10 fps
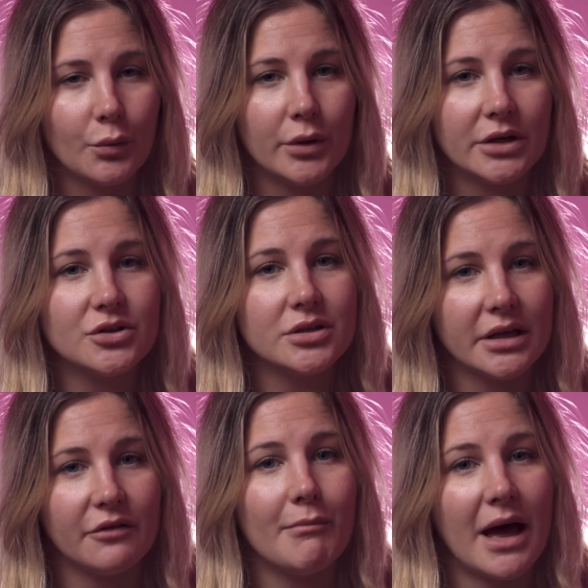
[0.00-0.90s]
which,
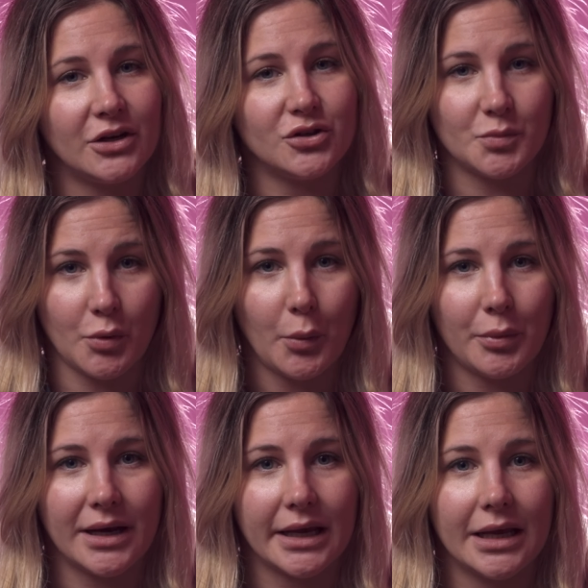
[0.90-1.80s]
if managed
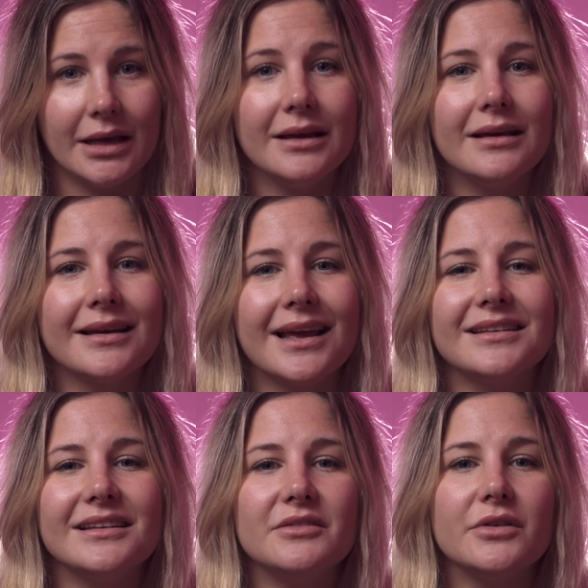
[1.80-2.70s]
properly, can
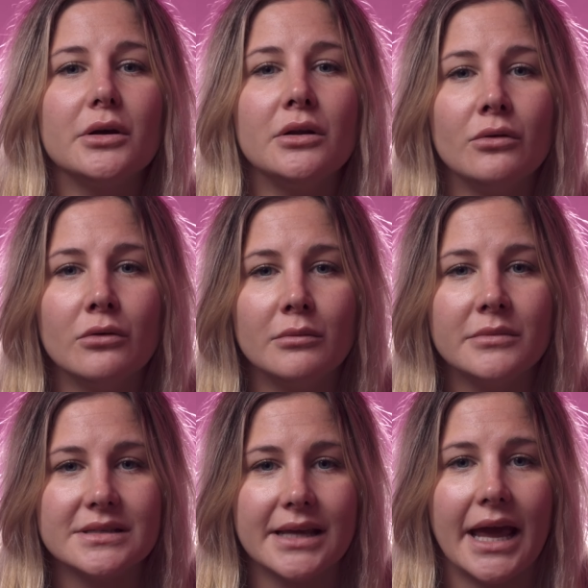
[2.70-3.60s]
deliver
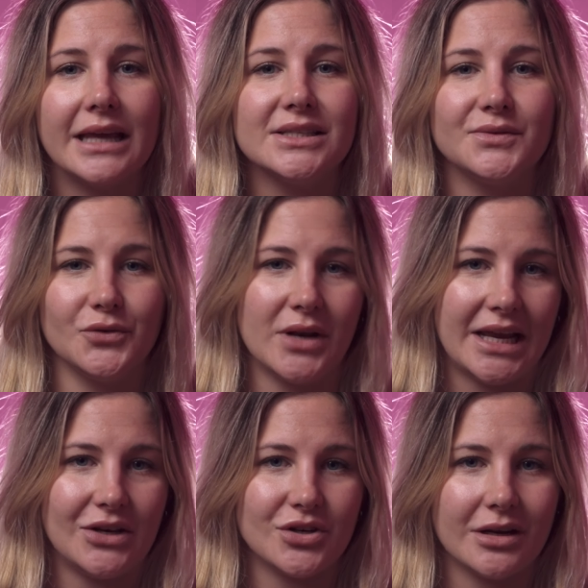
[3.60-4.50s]
enormous gains for
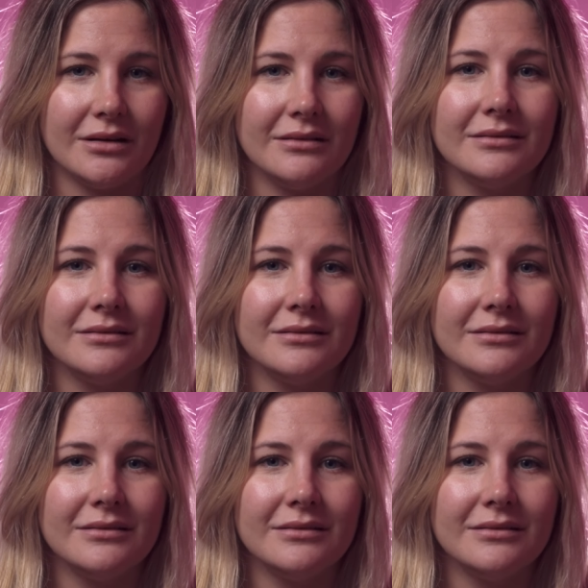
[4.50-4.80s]
nature,